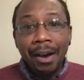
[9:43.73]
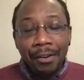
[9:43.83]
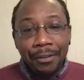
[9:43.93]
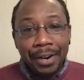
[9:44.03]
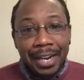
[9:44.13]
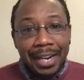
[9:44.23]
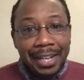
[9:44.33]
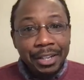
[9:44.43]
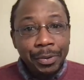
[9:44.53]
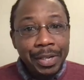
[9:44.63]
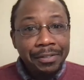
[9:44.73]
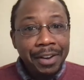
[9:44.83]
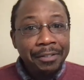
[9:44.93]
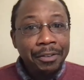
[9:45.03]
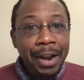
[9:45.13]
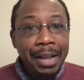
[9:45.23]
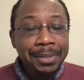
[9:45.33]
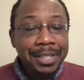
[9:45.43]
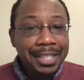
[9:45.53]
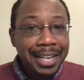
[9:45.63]
offer it in a
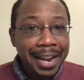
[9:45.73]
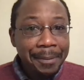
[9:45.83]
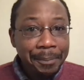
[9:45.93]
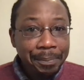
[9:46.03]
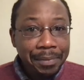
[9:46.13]
25-gram sachet,